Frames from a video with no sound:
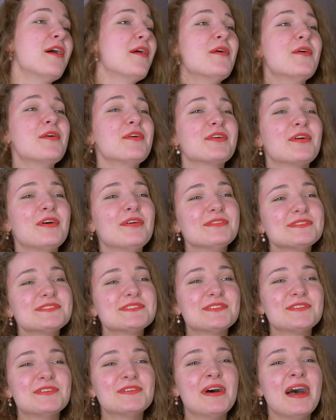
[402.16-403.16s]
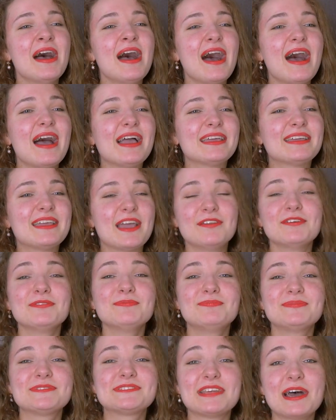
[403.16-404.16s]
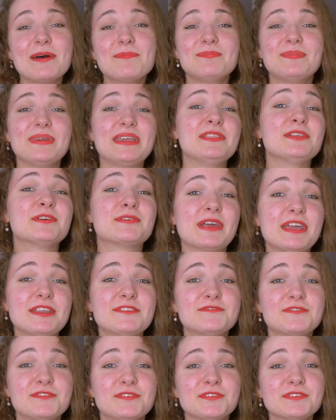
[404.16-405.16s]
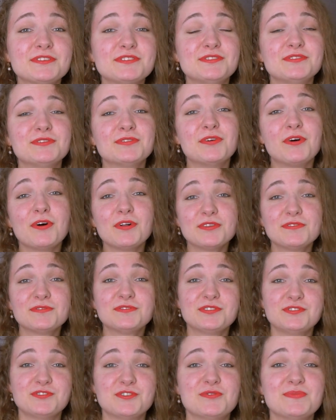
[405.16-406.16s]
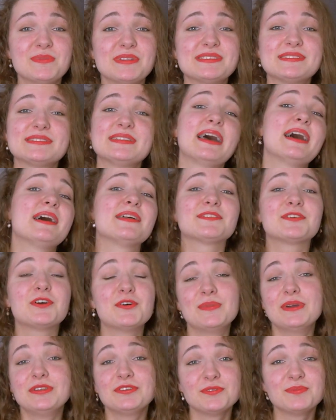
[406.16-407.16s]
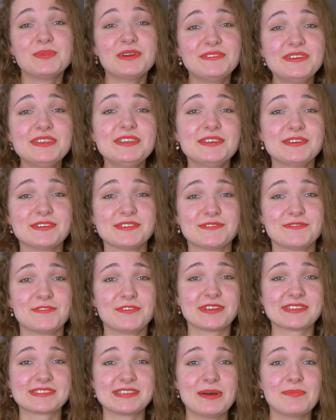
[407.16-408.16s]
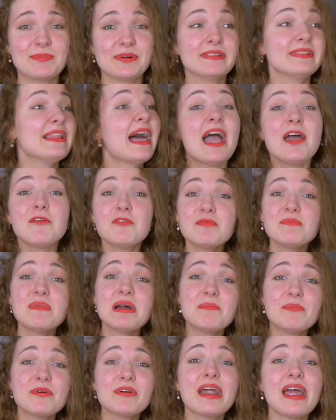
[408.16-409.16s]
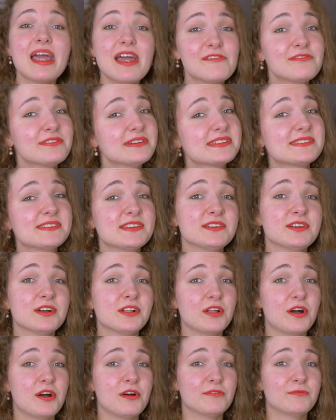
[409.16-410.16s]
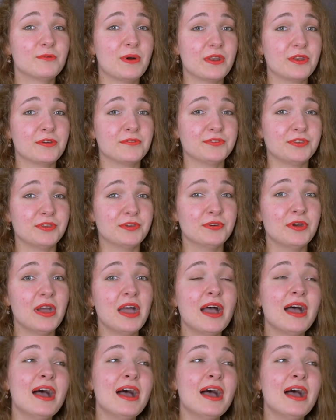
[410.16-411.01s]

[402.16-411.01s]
Or also, I cannot stop being grateful to all of the Germans that commented my videos, for example. I remember every single one of you.